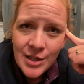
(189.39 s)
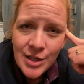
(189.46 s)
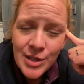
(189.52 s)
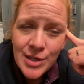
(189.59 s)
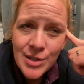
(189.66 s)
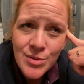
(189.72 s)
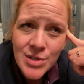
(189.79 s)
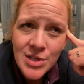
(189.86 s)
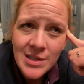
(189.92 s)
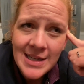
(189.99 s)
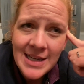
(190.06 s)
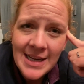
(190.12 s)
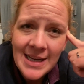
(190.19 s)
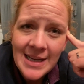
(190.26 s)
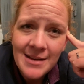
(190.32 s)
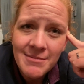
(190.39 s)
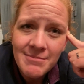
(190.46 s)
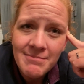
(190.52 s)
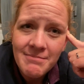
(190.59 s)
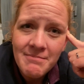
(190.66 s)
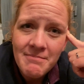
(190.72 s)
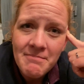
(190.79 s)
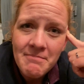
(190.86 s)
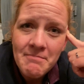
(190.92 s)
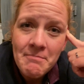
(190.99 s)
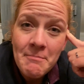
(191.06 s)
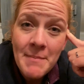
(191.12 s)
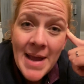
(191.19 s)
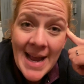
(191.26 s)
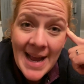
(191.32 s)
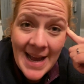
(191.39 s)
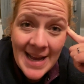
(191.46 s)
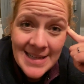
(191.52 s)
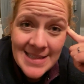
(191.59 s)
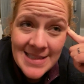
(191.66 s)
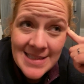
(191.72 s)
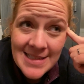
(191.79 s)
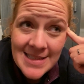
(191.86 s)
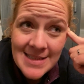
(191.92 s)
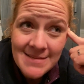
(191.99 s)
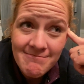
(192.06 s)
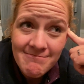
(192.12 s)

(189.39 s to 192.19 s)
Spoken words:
usually mass